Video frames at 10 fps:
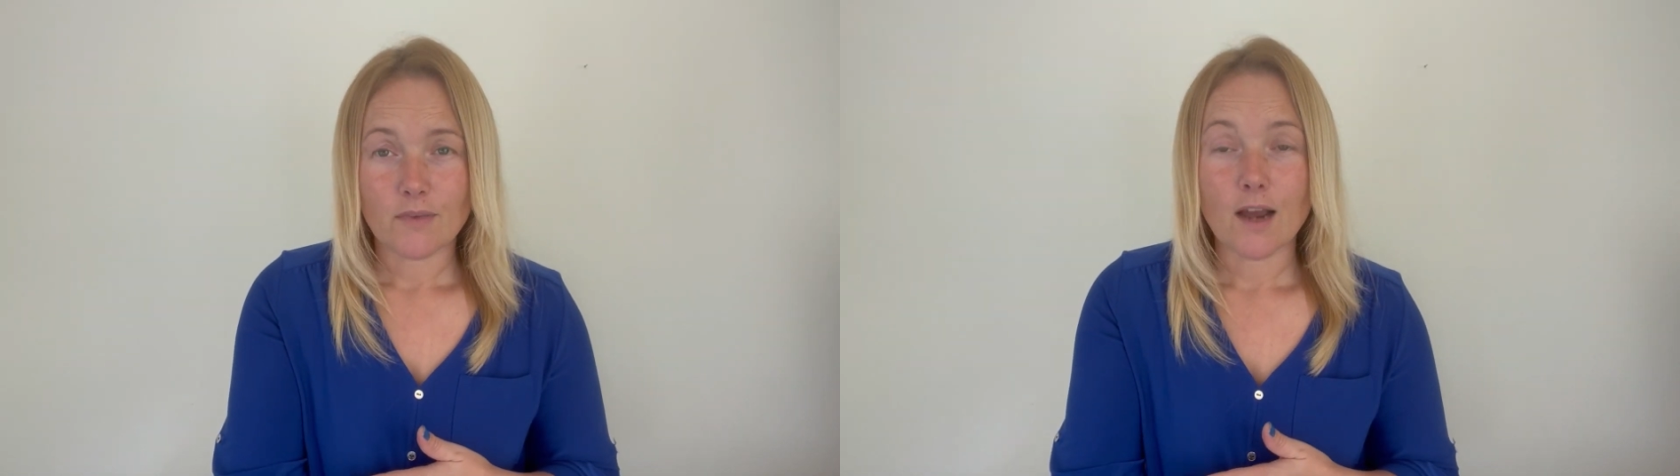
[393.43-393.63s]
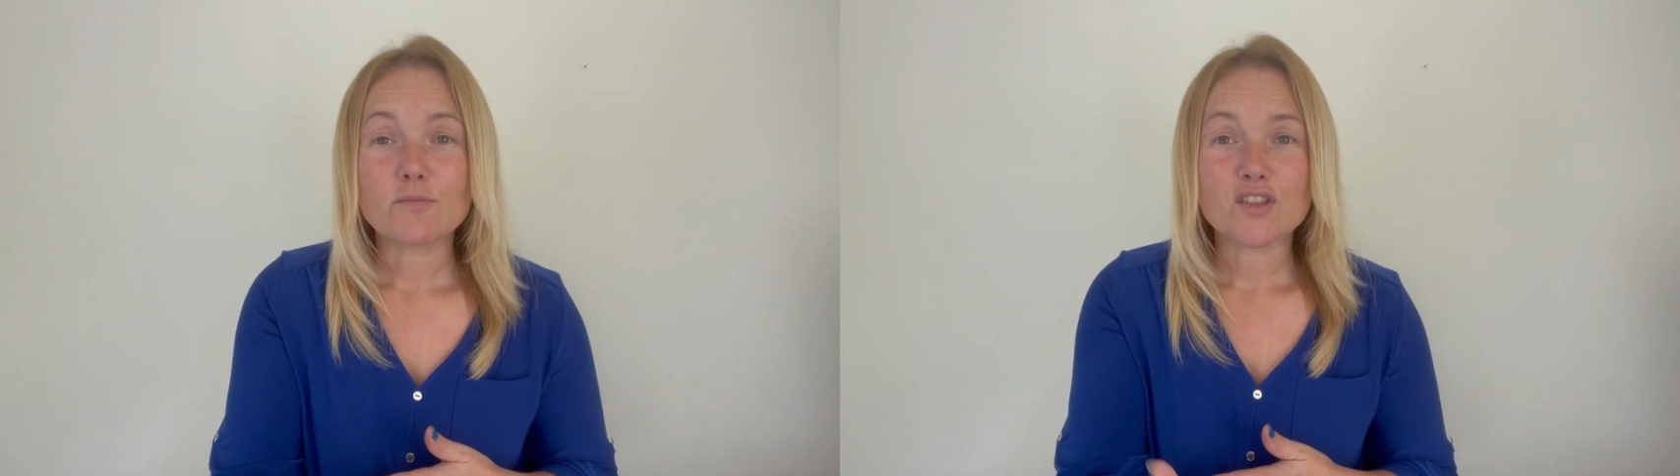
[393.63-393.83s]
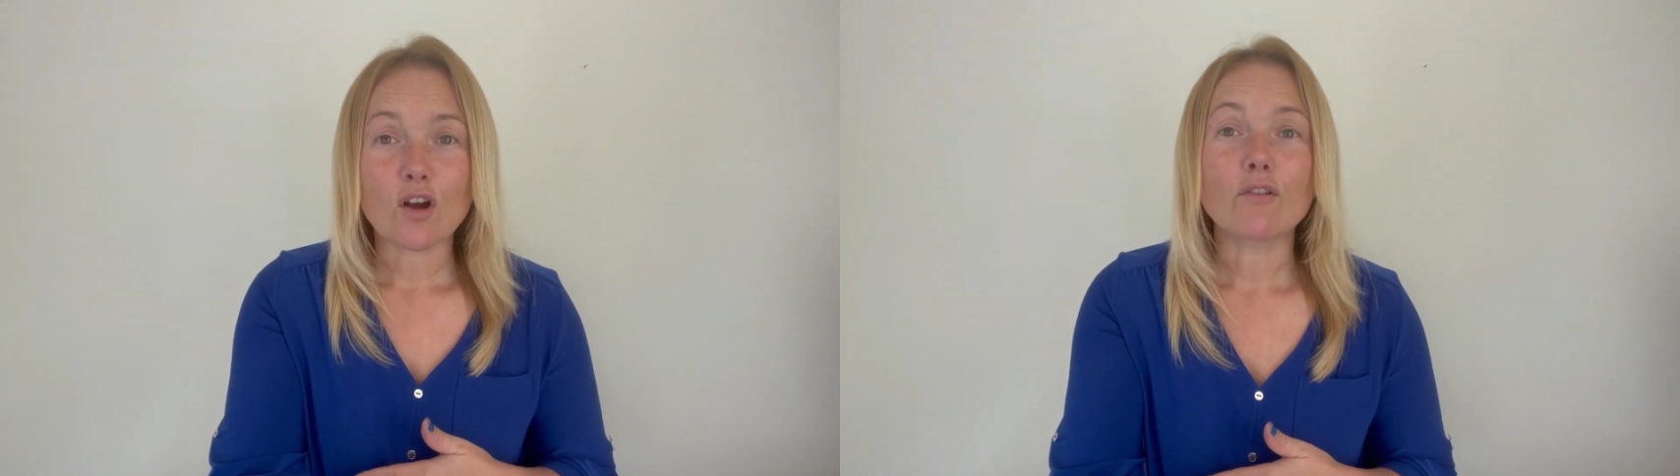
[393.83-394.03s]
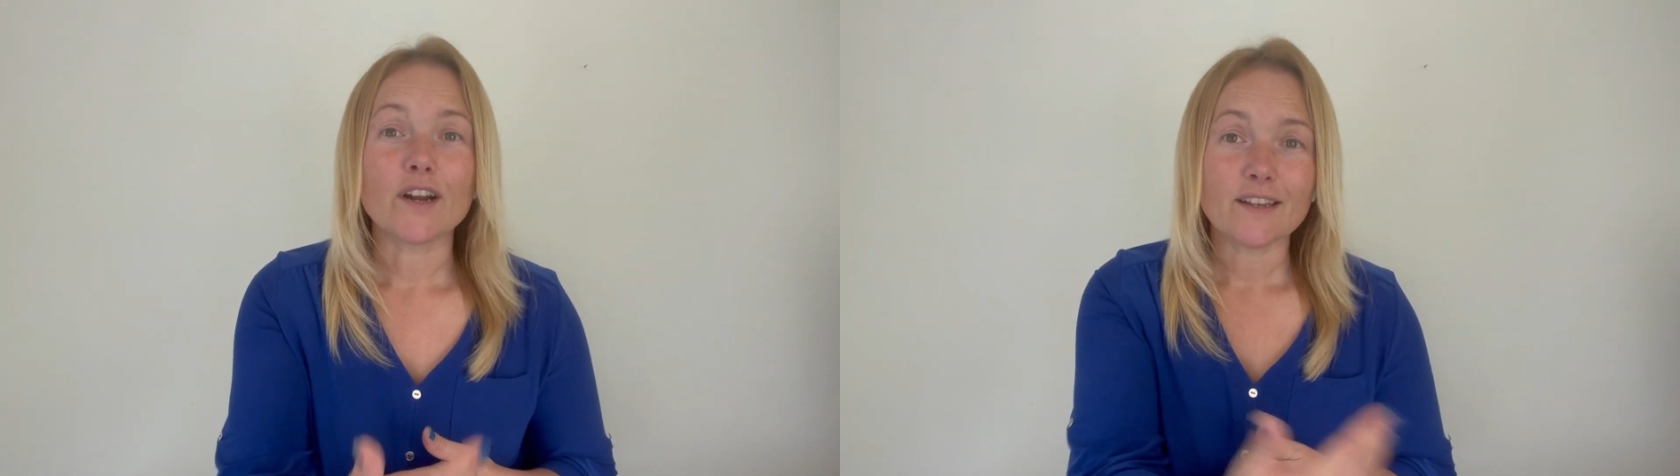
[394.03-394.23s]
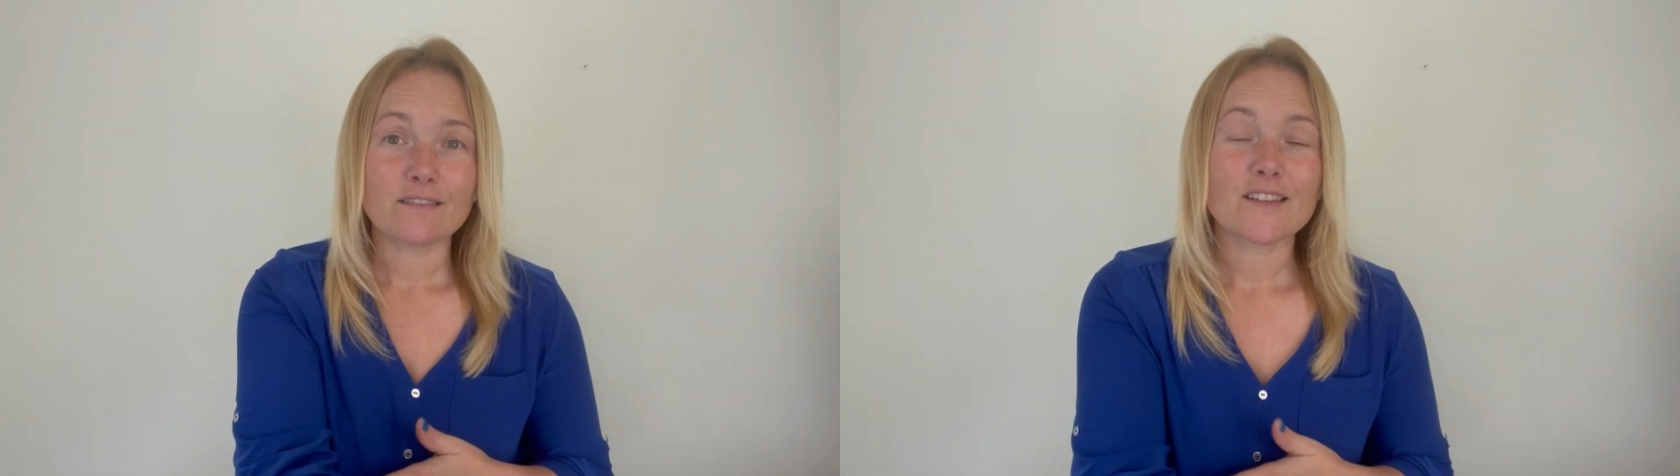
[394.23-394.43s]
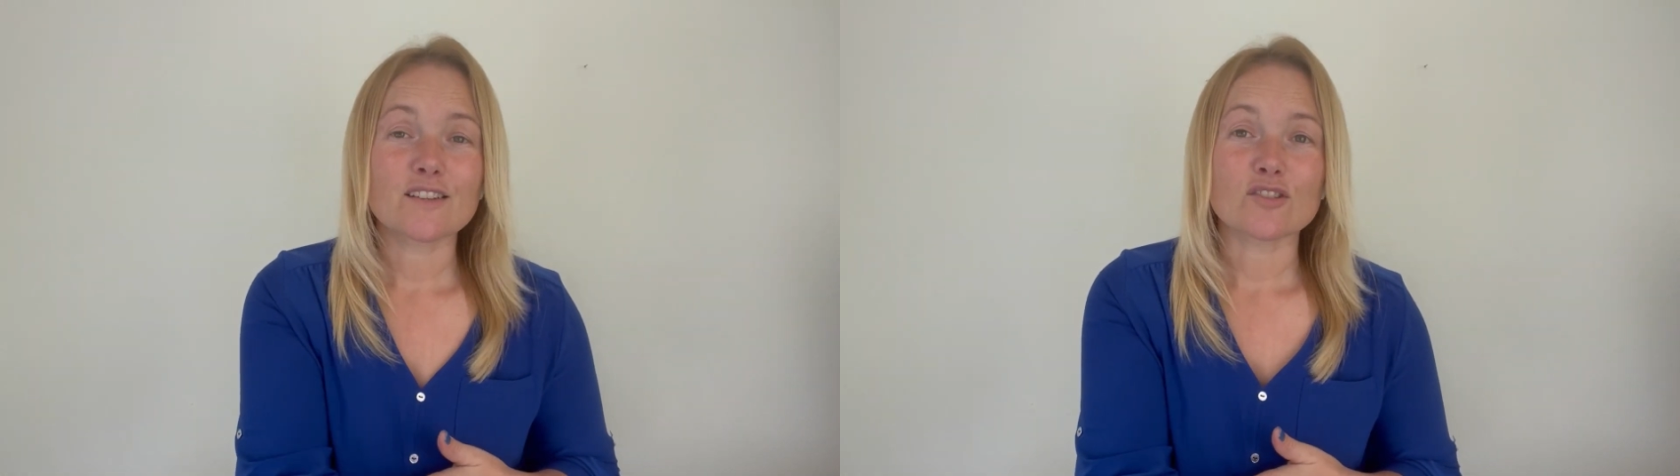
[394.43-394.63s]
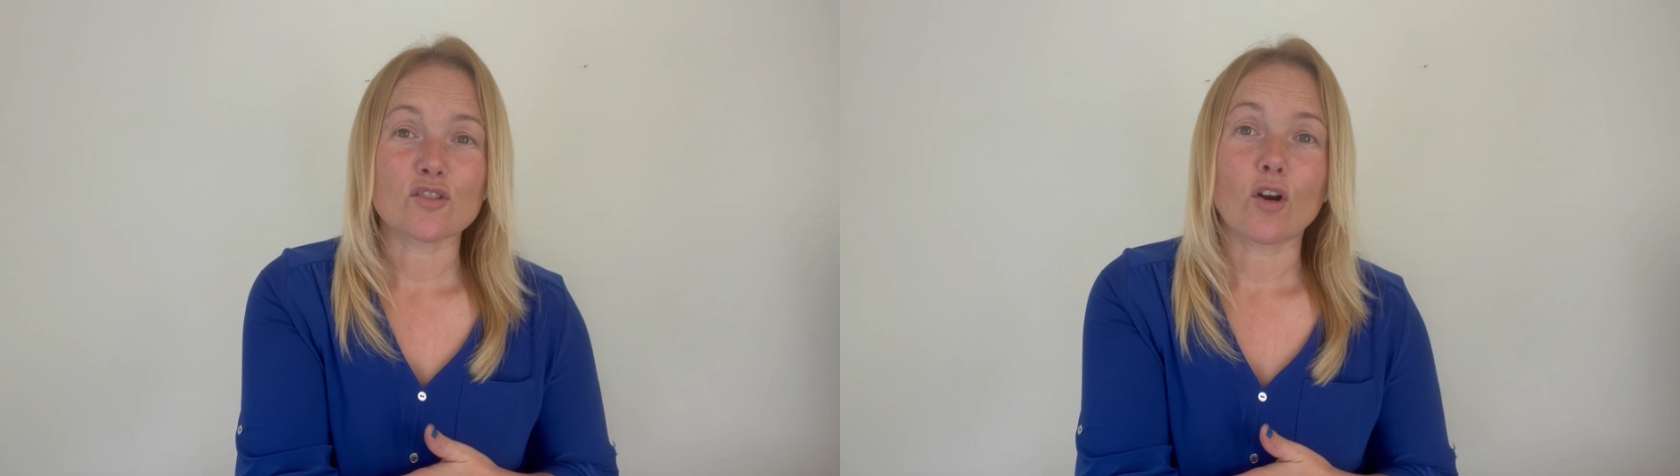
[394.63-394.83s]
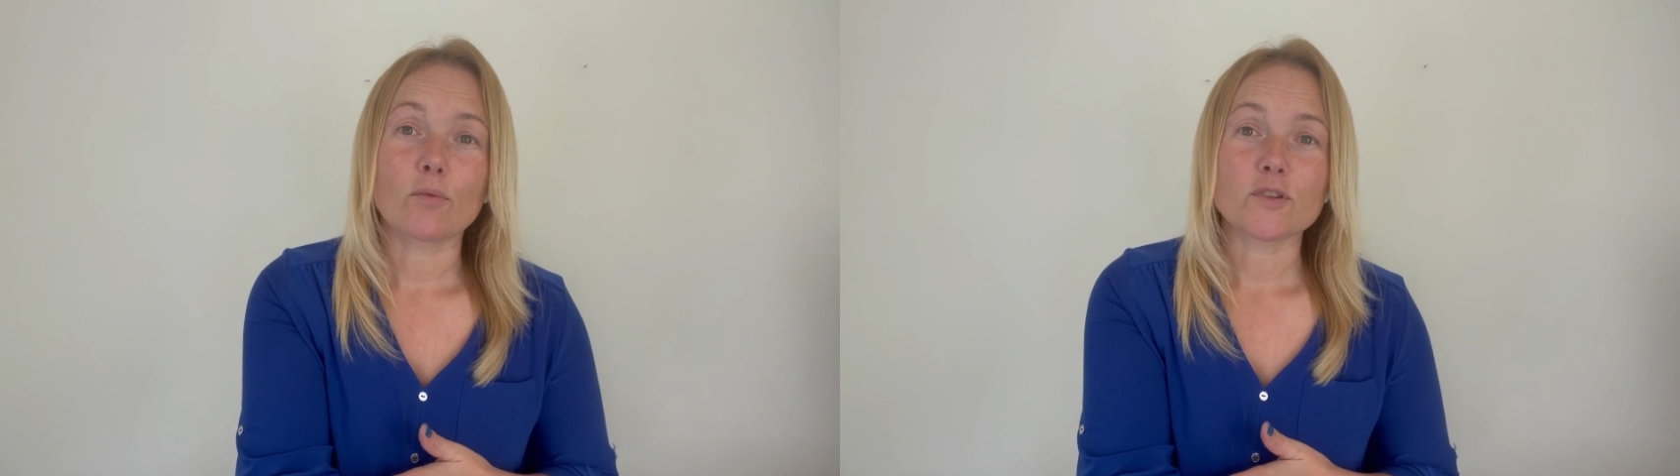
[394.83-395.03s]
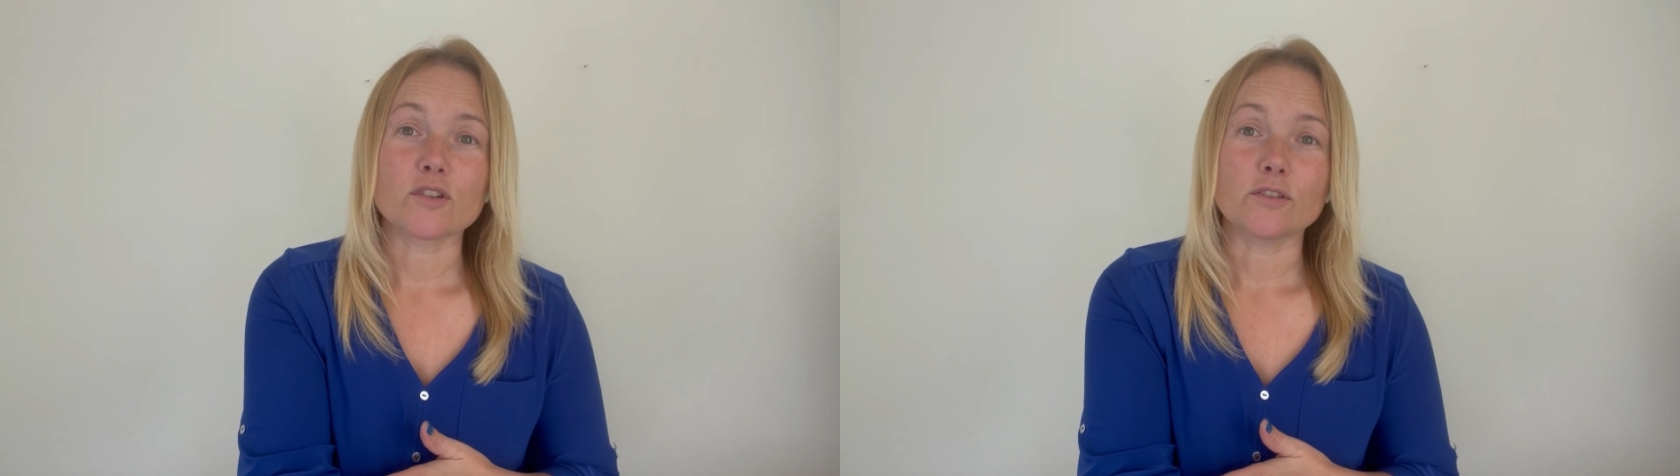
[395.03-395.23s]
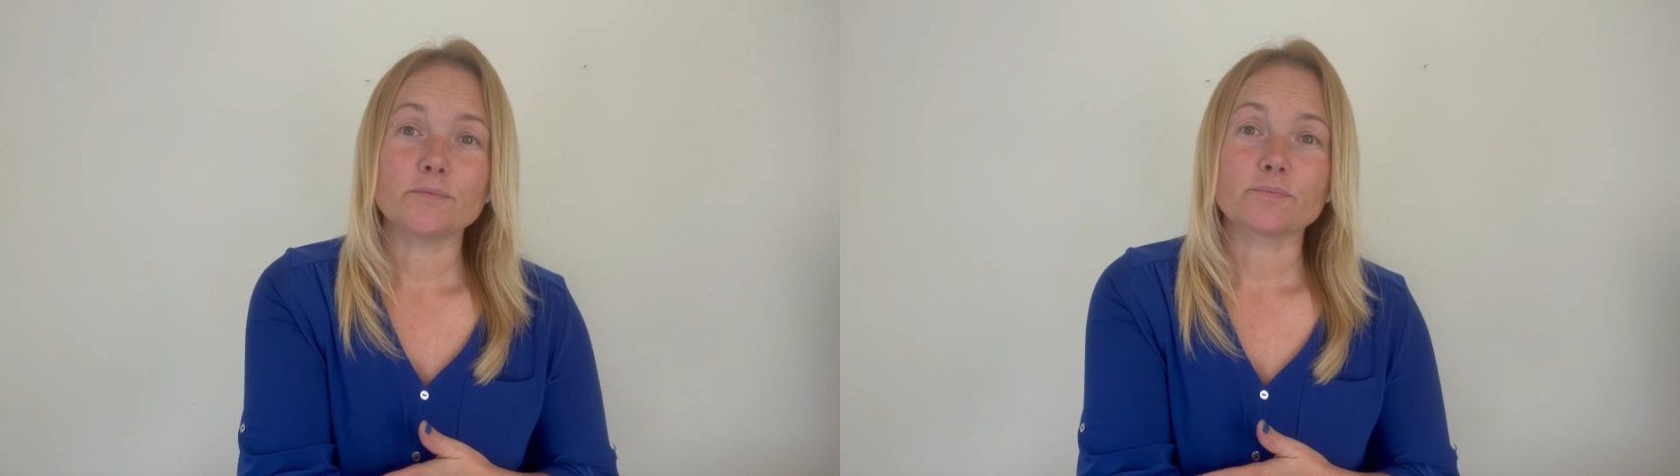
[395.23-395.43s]
I'm sorry, this has cropped
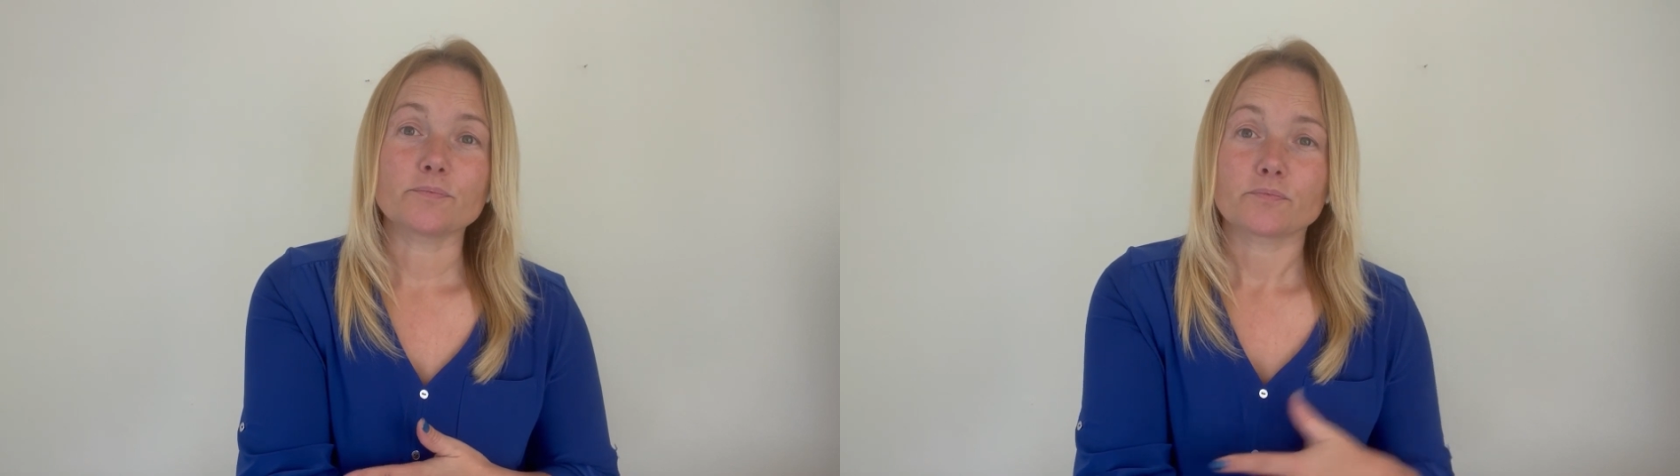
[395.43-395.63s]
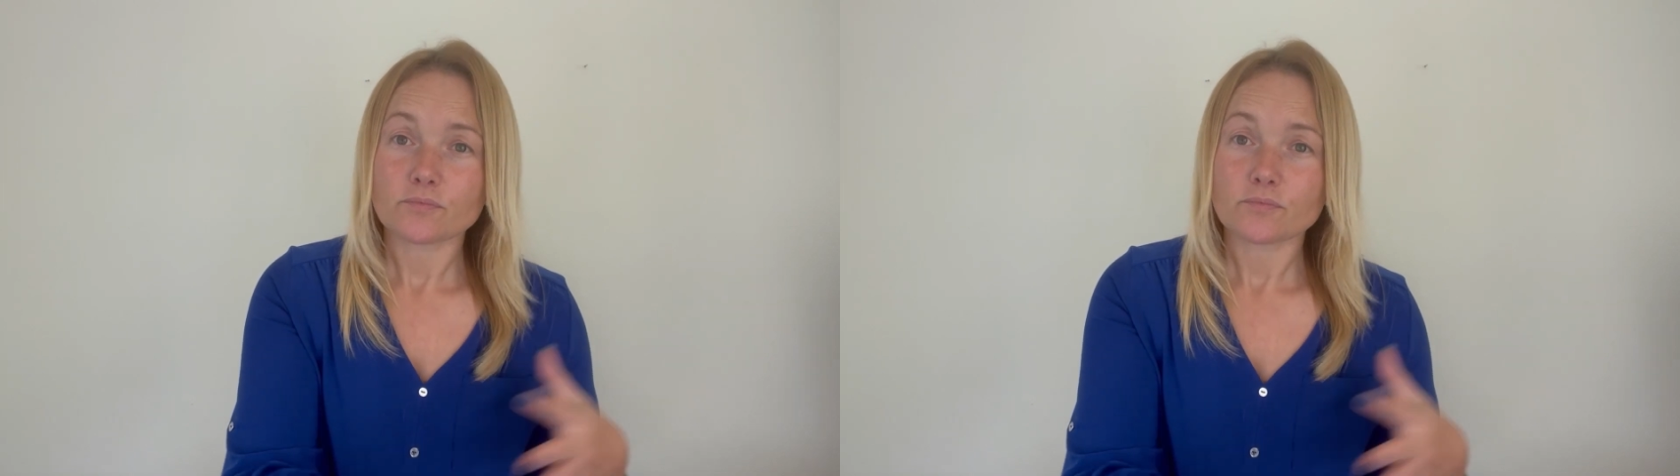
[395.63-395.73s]
up.